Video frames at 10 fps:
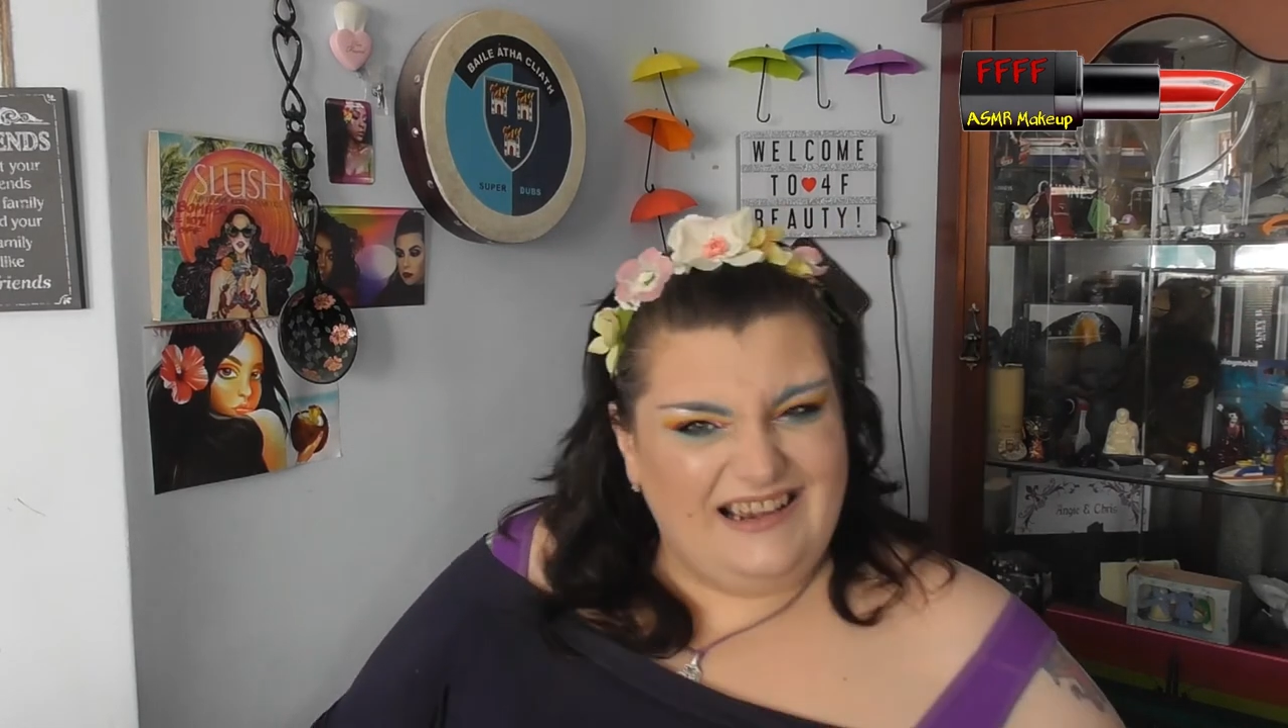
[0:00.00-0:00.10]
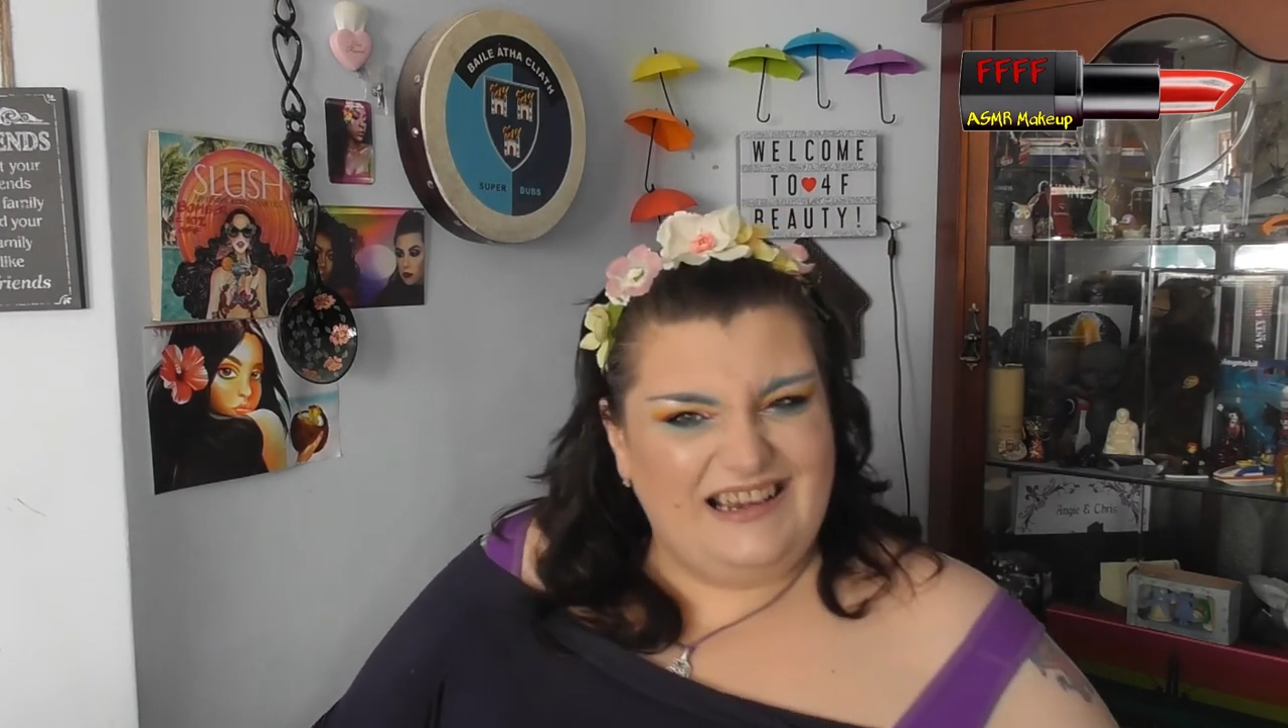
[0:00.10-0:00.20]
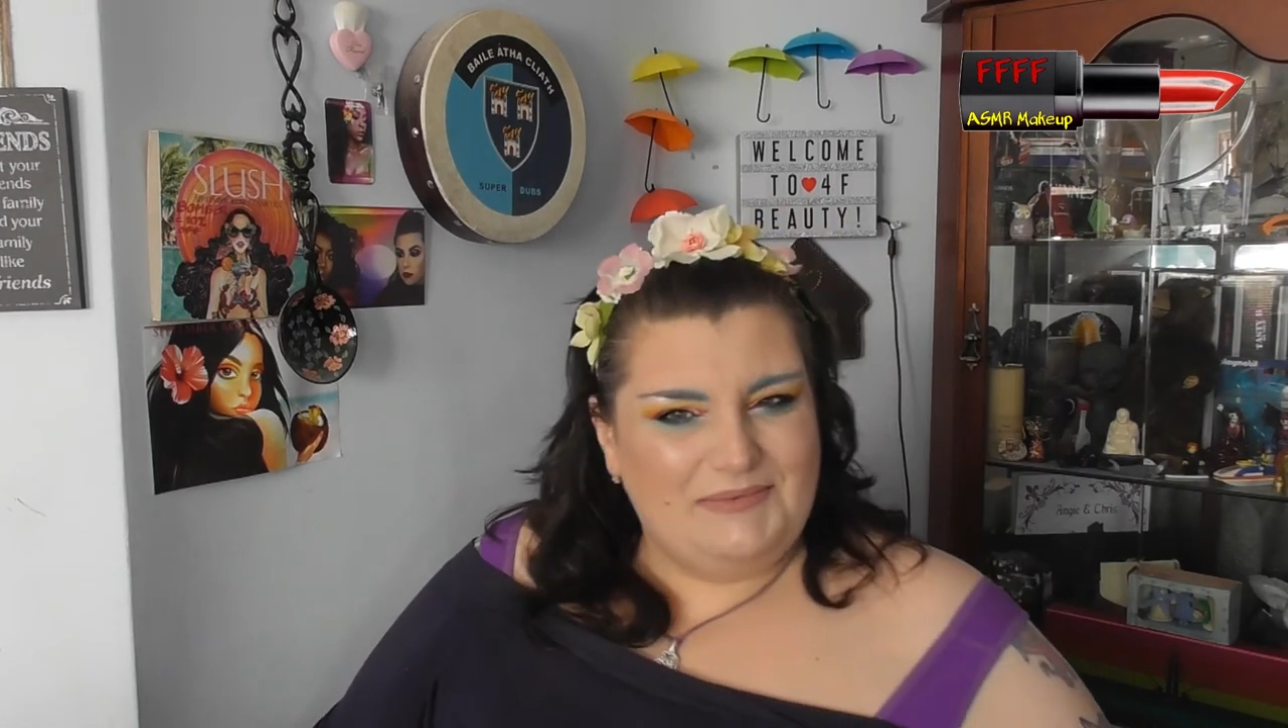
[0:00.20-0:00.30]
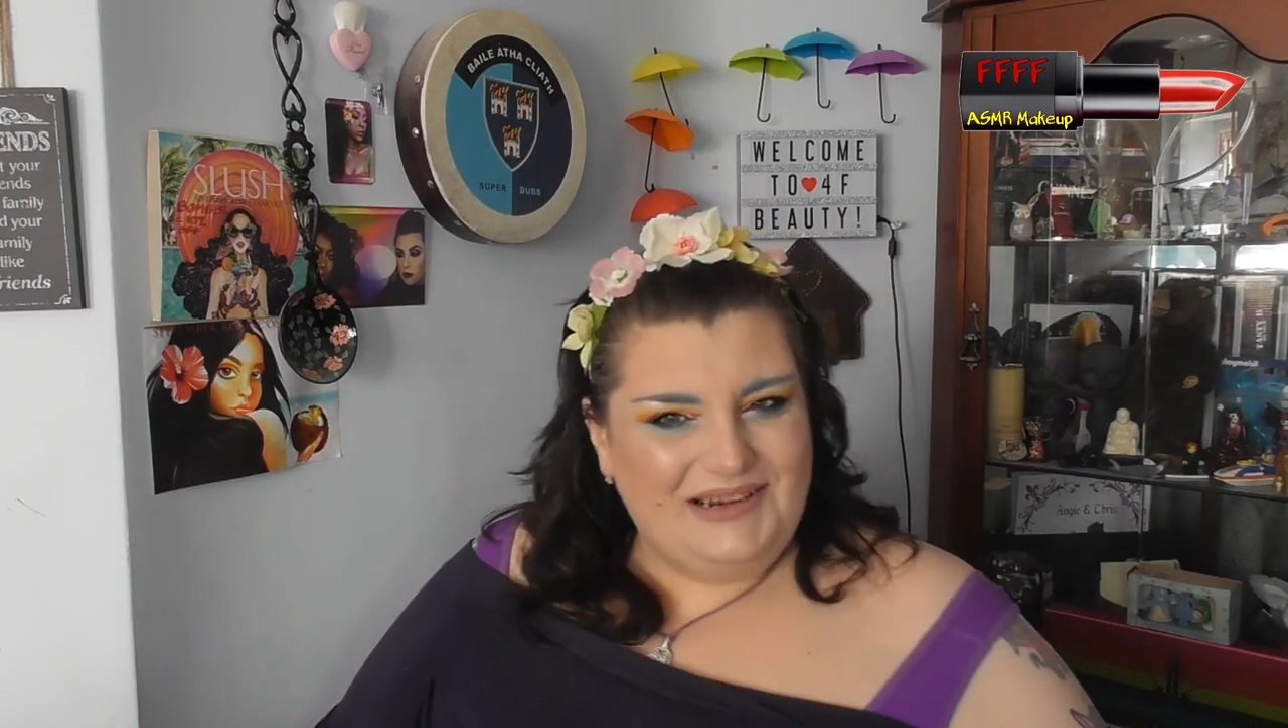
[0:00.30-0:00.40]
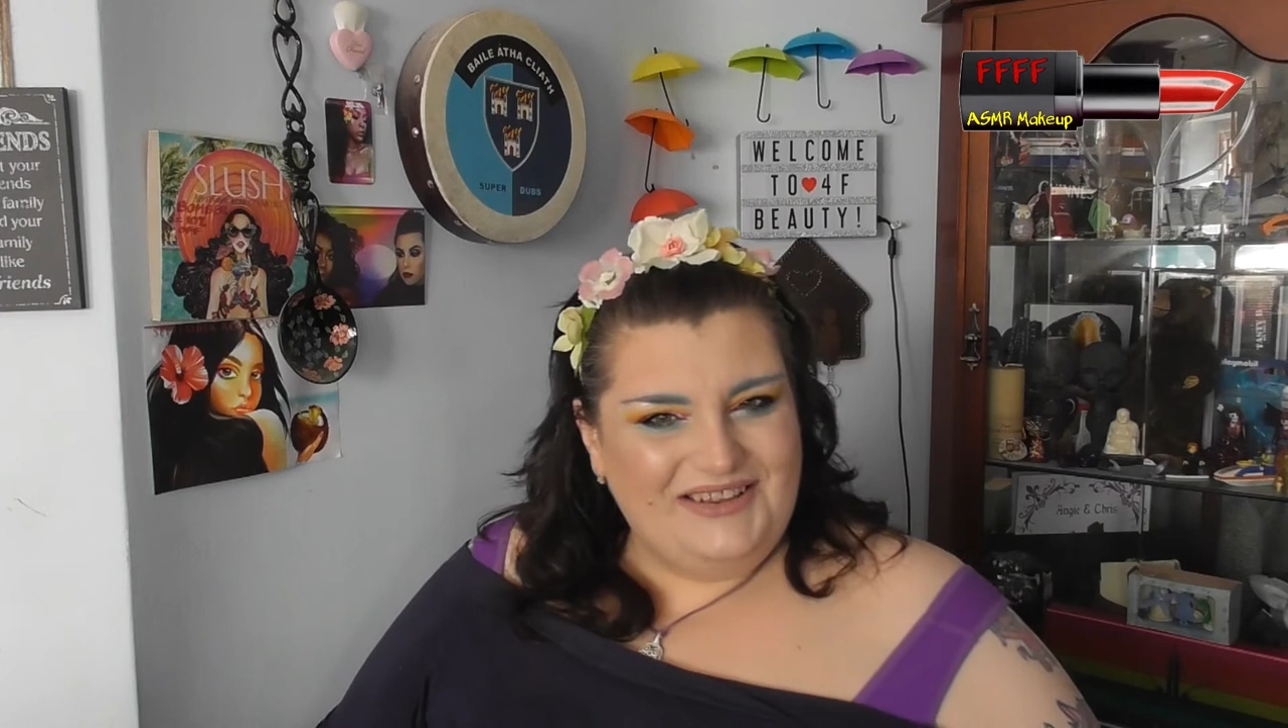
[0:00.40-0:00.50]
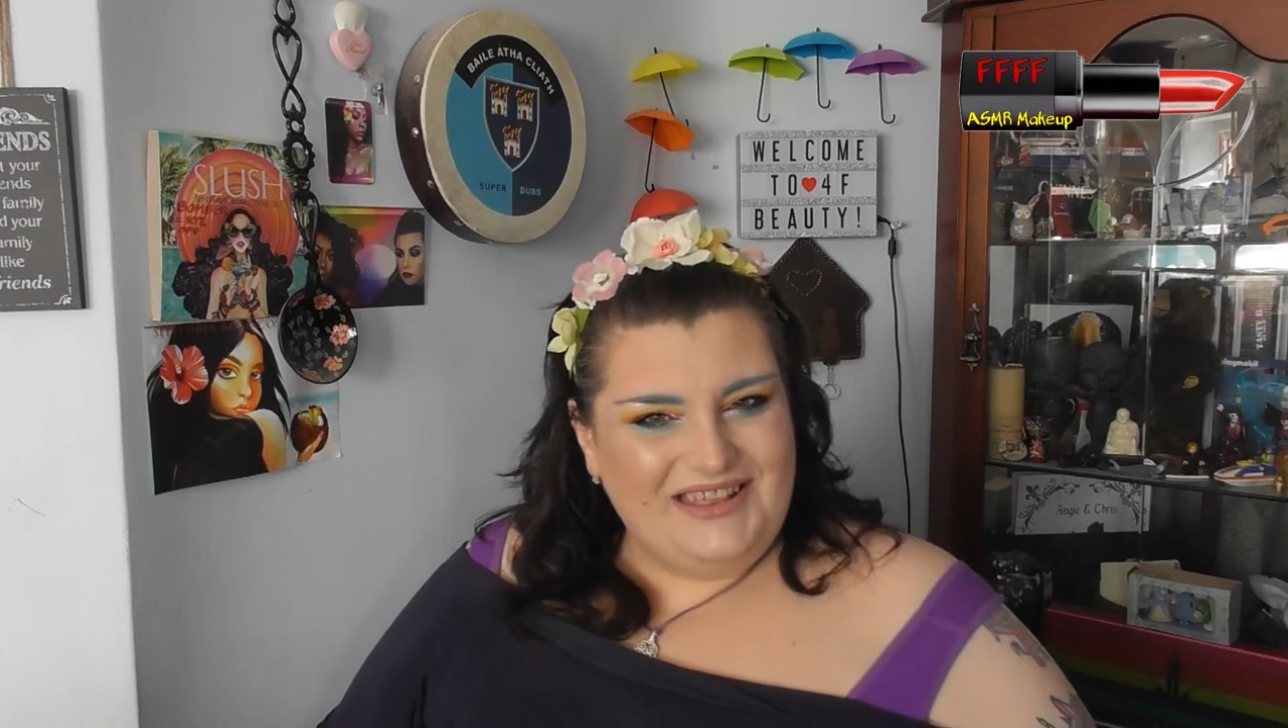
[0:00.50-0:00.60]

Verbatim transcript: let me know